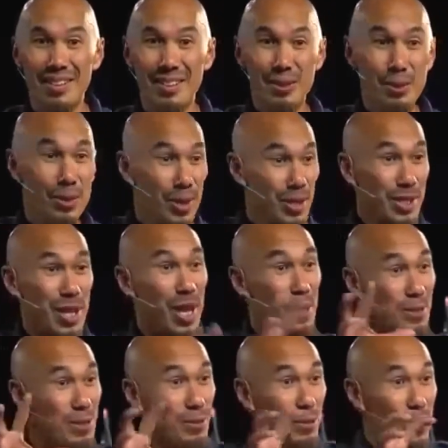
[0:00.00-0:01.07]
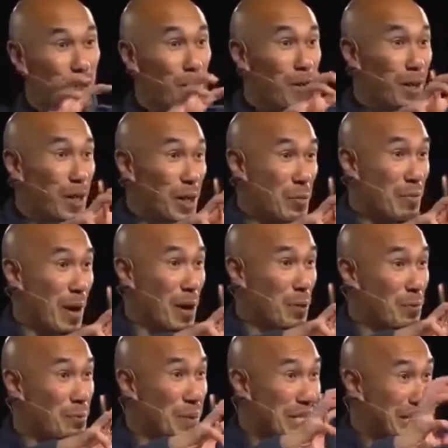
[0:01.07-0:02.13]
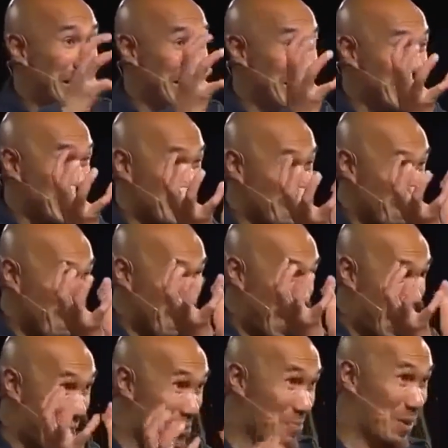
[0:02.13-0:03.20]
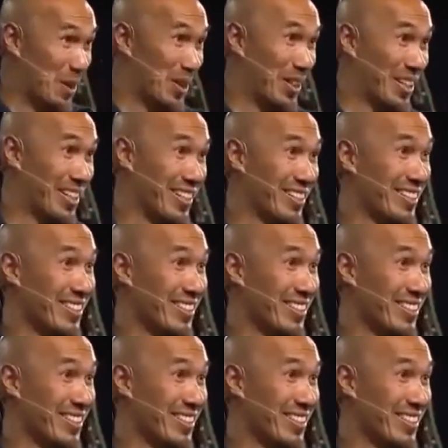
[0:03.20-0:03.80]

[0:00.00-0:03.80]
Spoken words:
During this council, we're talking about being this family.